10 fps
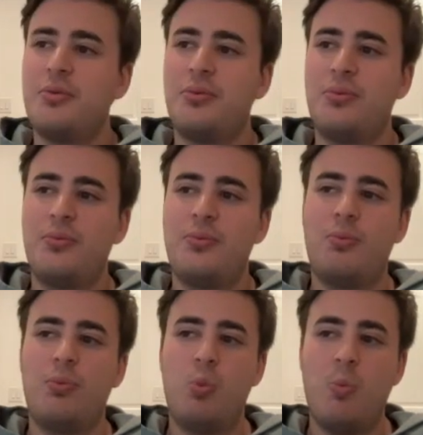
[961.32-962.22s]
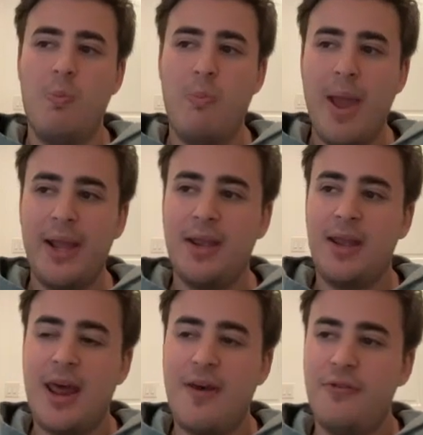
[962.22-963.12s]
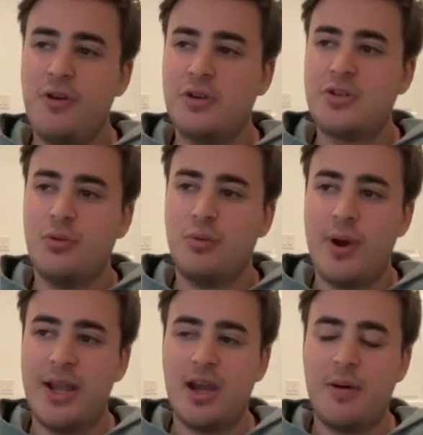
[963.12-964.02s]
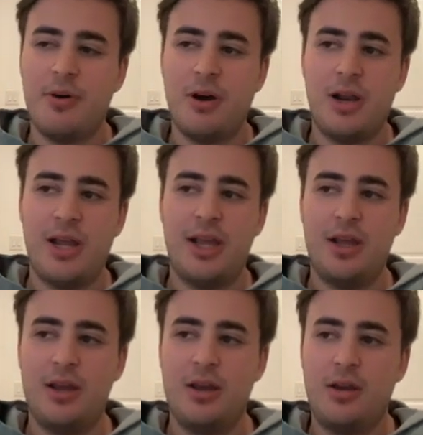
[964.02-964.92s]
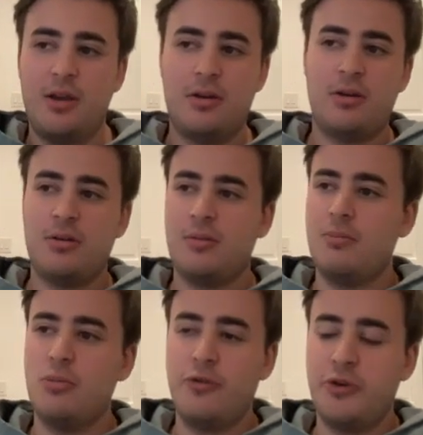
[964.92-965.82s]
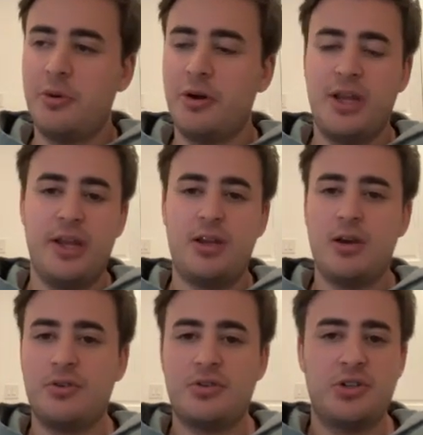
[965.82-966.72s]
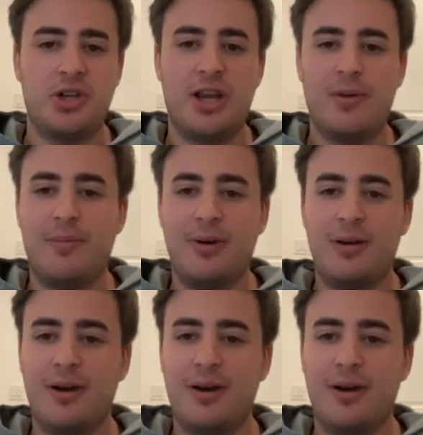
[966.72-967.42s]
making an effort to wake up early, move your body, go to the gym.